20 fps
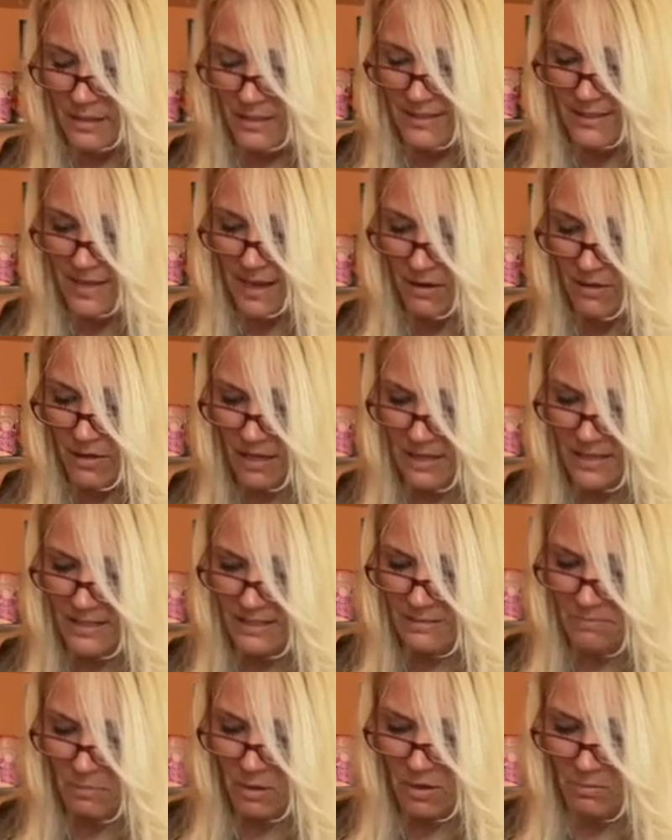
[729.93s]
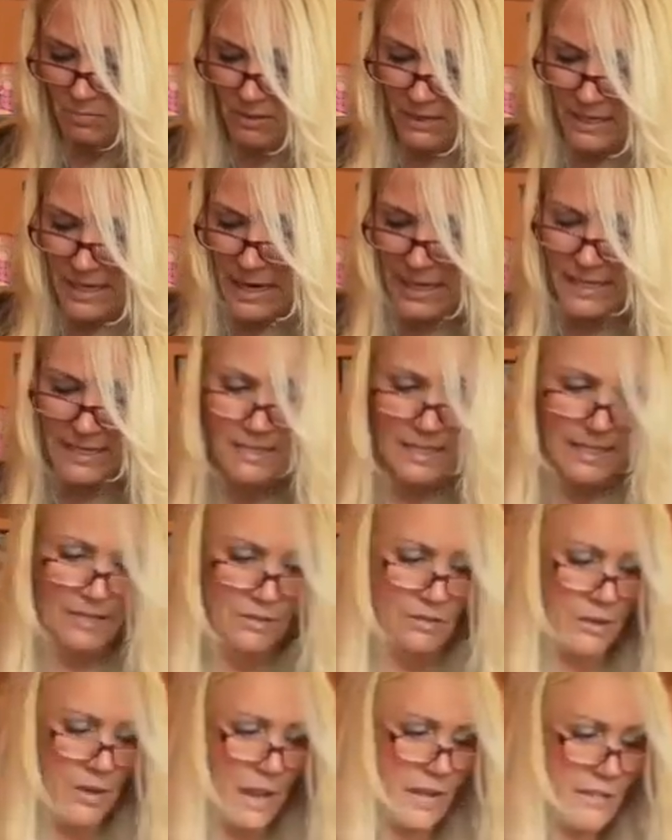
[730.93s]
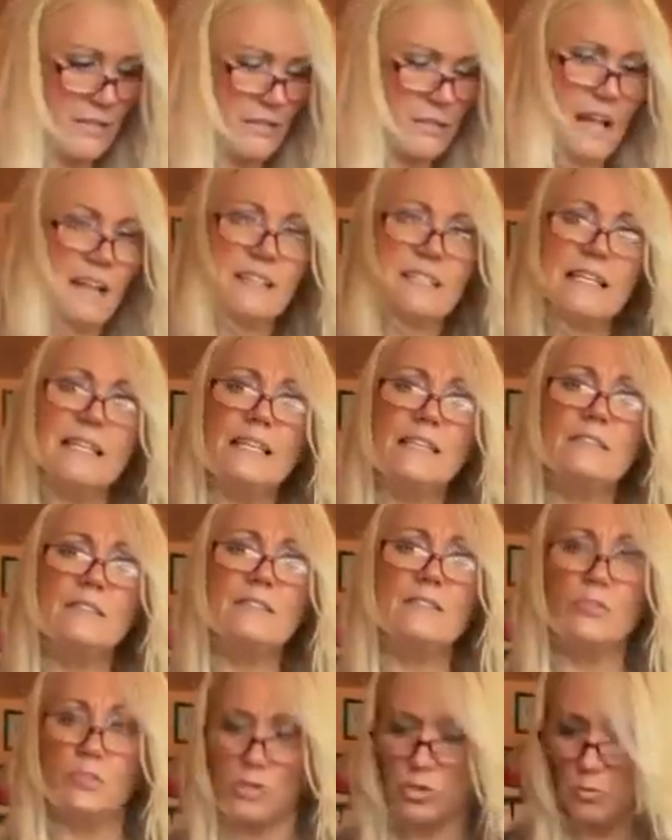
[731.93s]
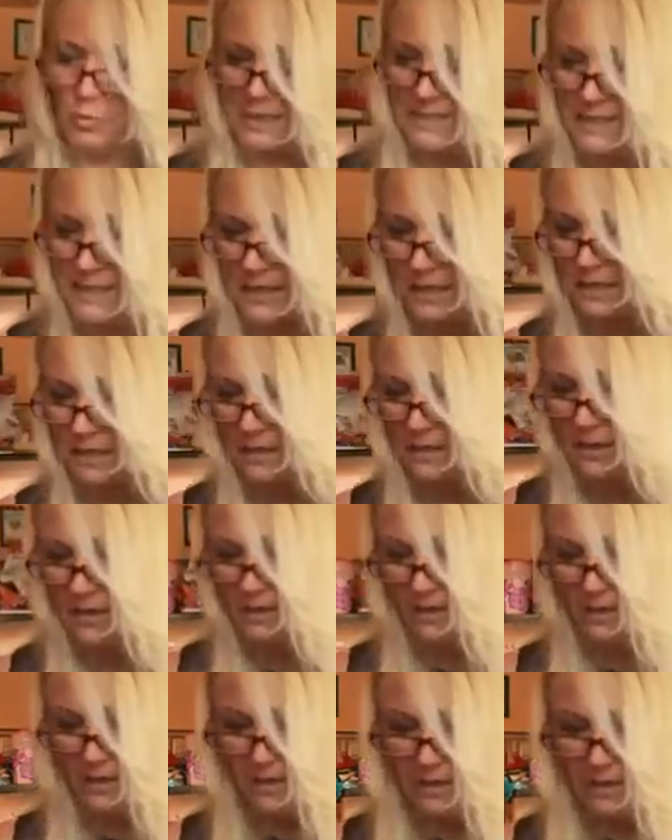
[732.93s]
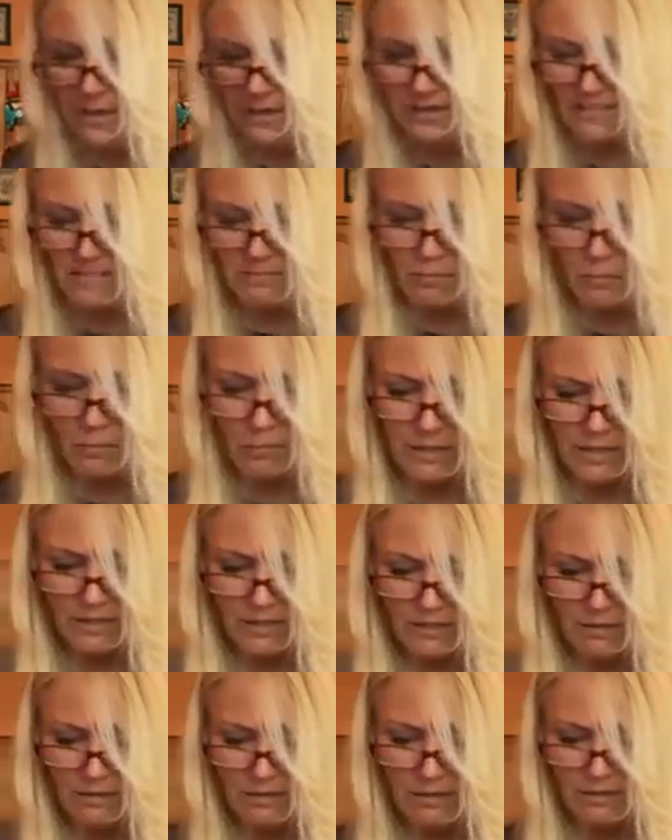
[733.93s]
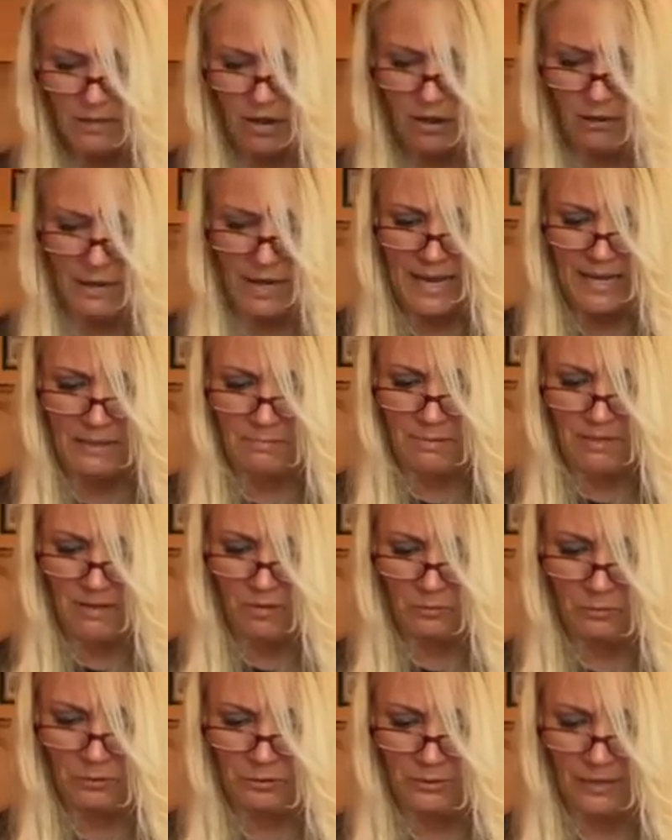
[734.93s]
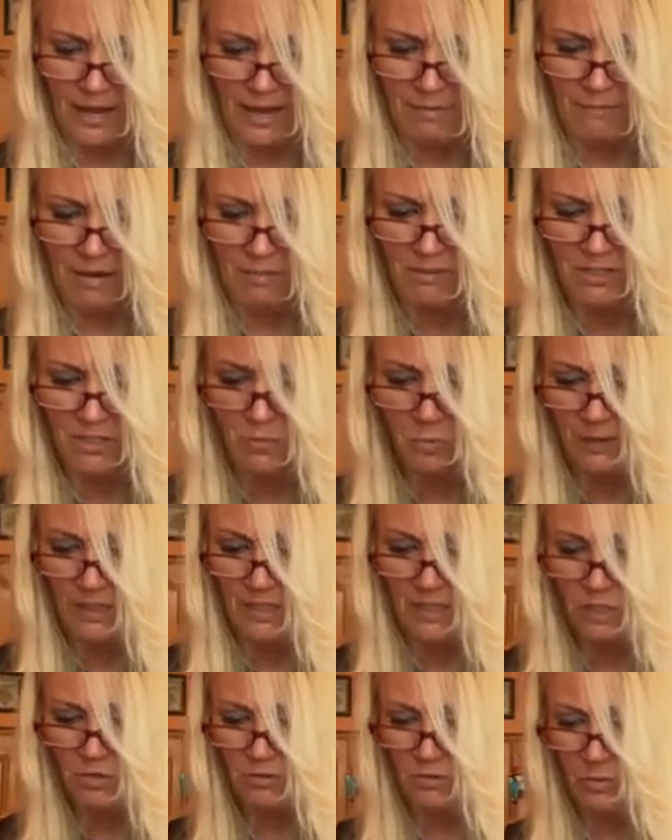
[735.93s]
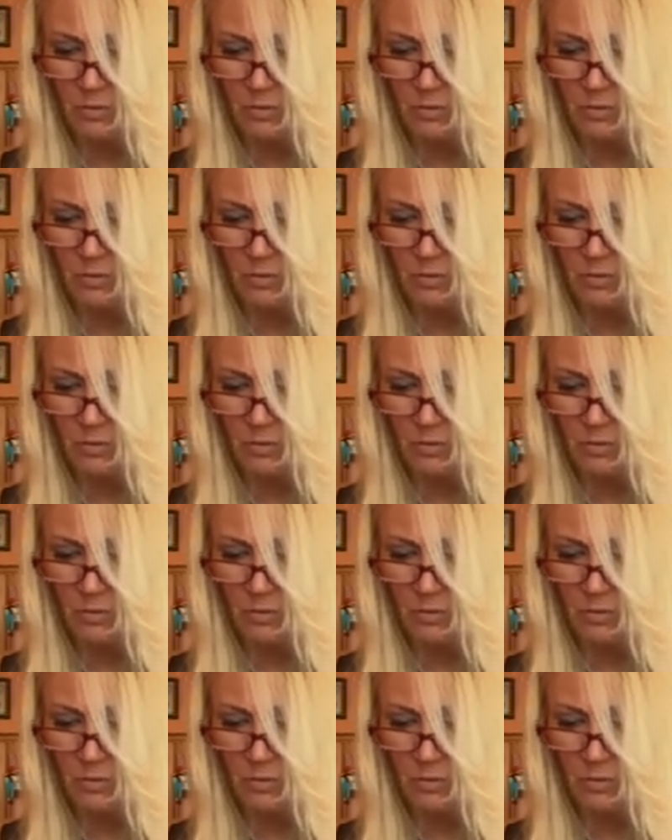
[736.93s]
probably 18 or 19 or 20 at this point. No, he had to have been older than that, maybe 22, 23.